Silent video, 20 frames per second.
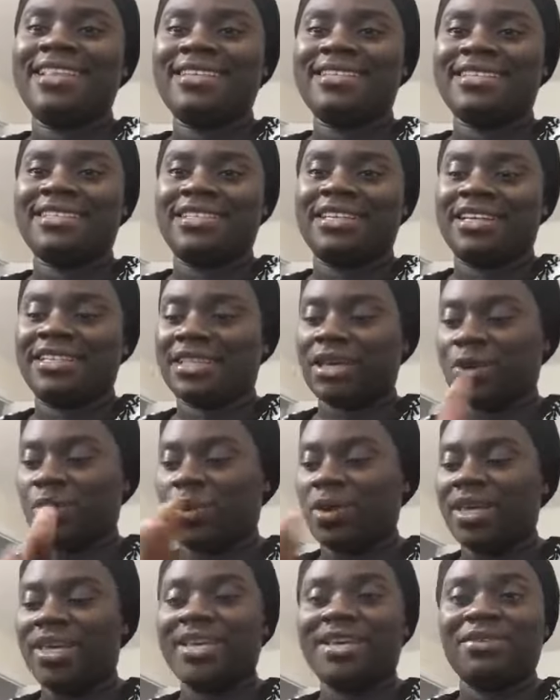this is just a
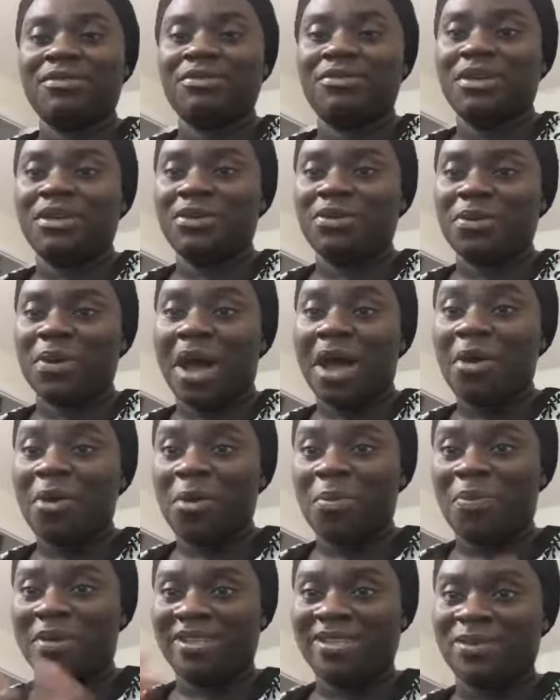quick video. I
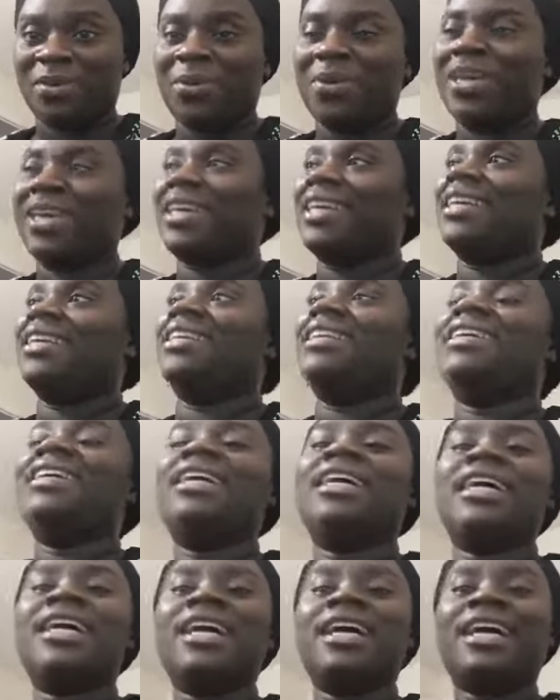hope it's quick.
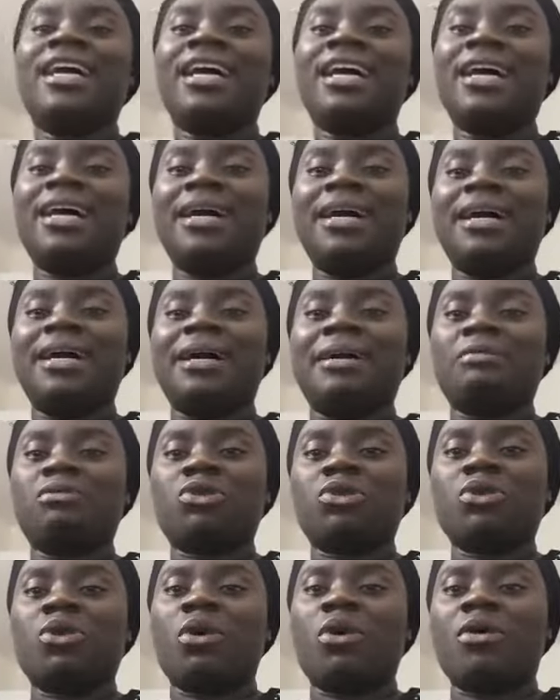
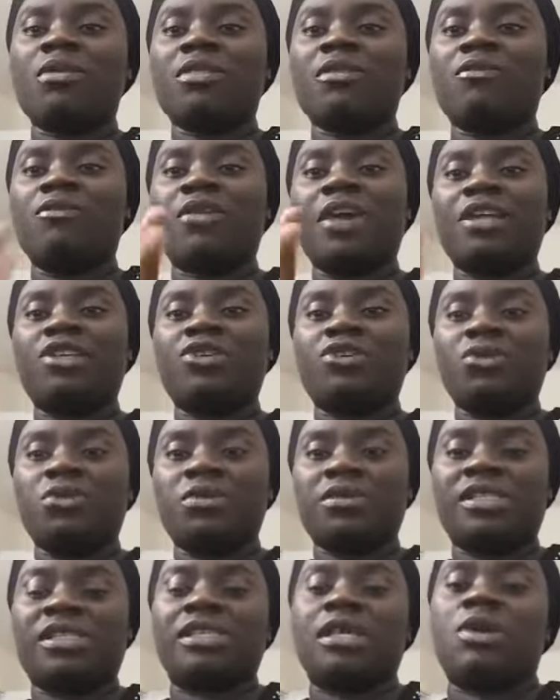To all the
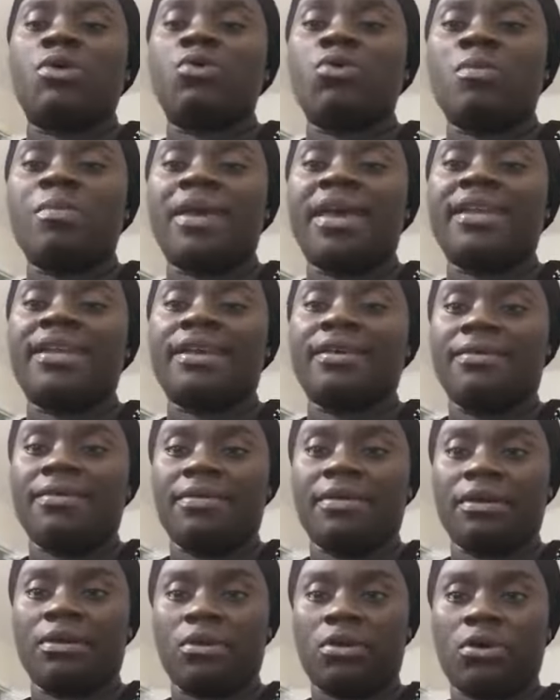virtuous women
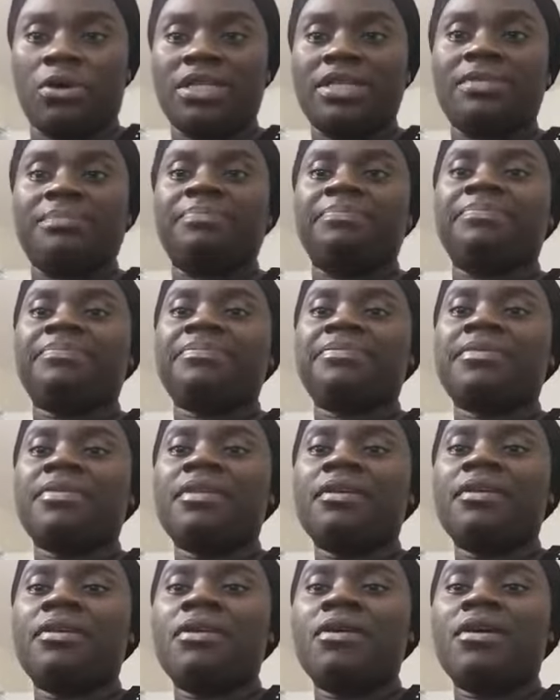in the Lord,
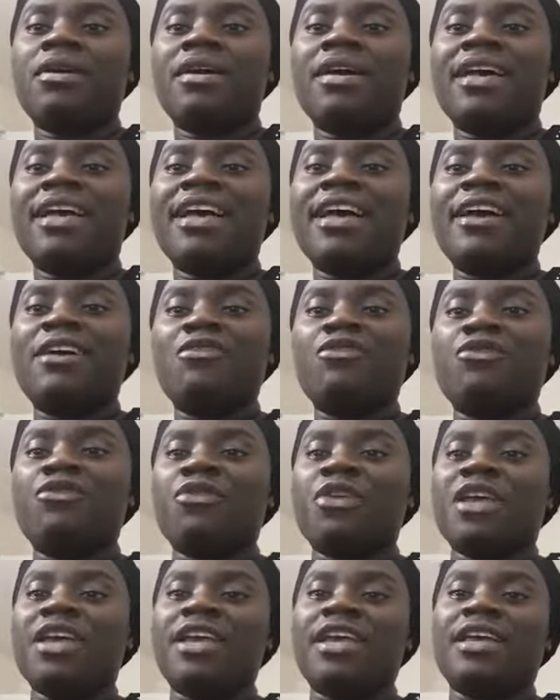
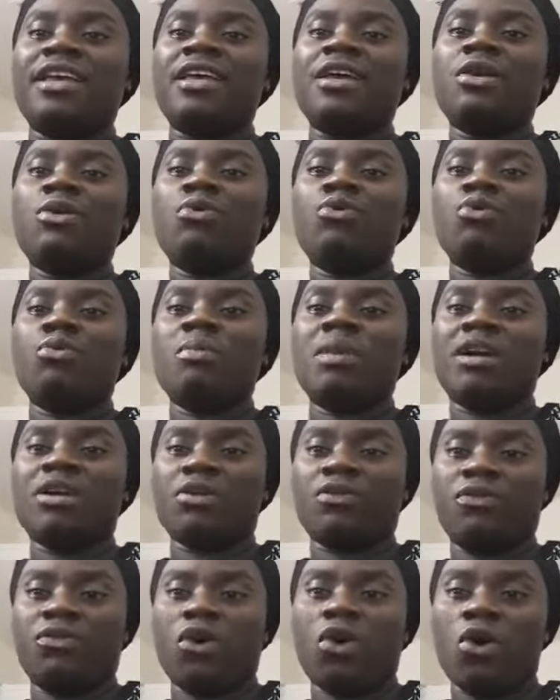every
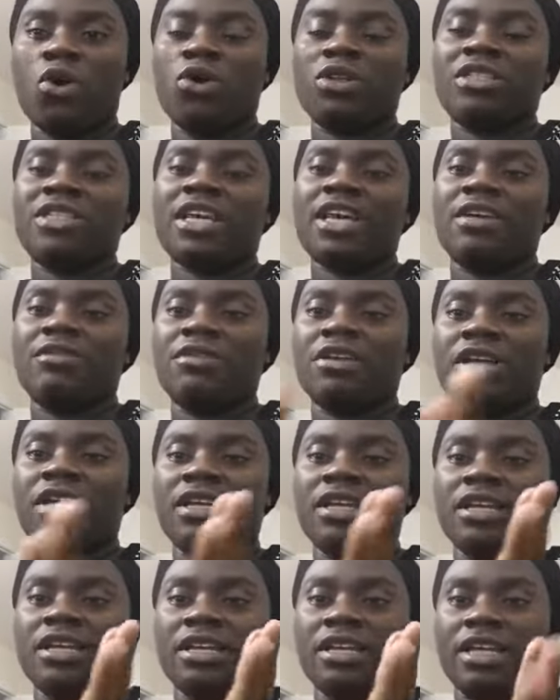woman of God,
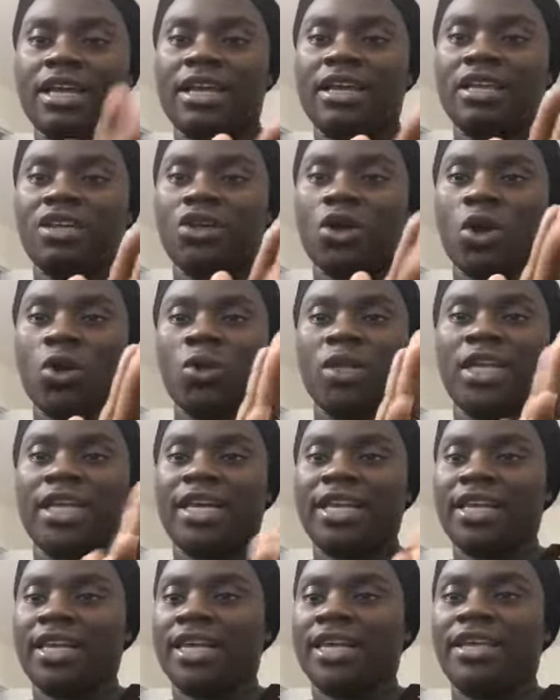every lady, young
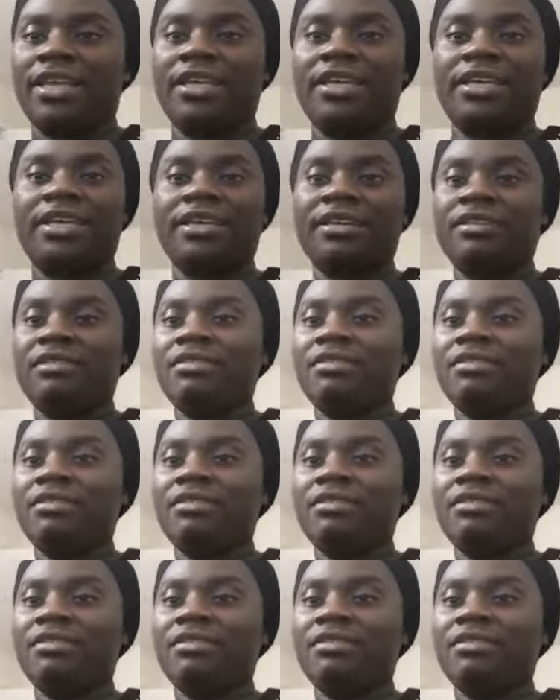lady,